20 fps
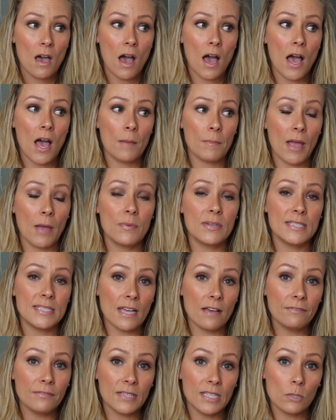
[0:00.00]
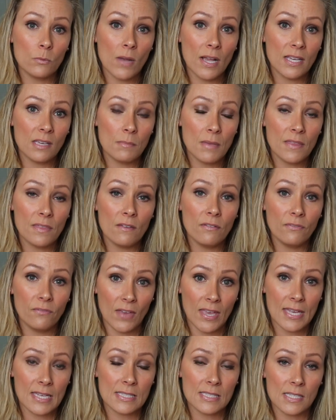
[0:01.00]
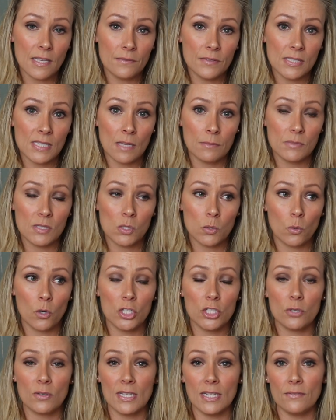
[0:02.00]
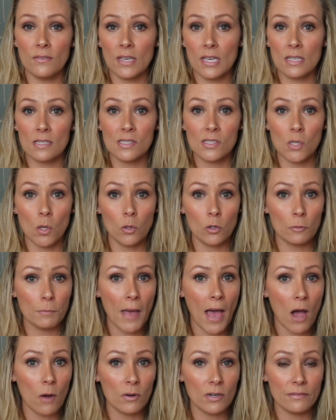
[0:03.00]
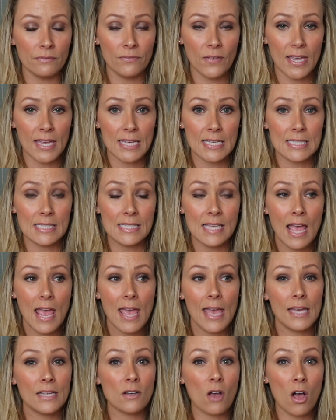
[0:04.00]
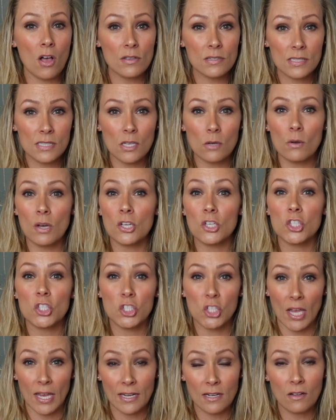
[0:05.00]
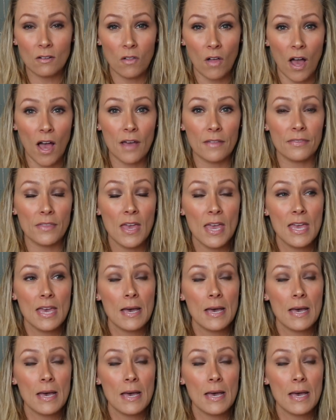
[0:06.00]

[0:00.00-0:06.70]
Um, I would definitely recommend the fans of some sort. You can even get solar powered fans and also a shade cloth.